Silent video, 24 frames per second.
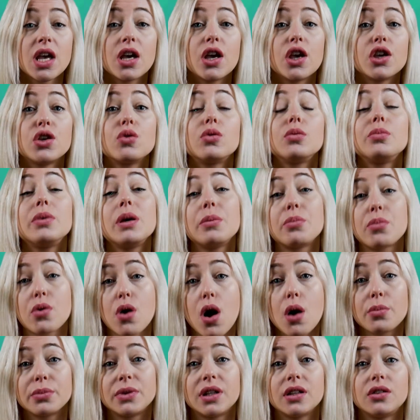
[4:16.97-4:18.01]
you'll be
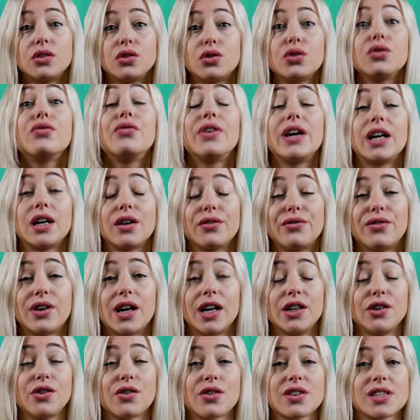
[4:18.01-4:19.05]
prompted to verify
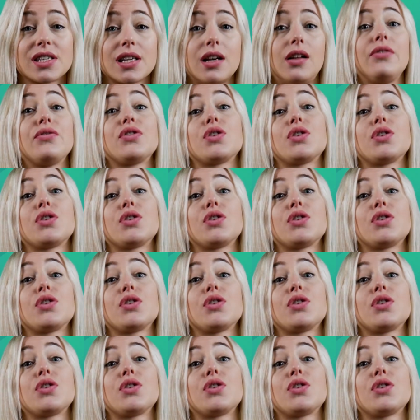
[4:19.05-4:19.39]
yourself.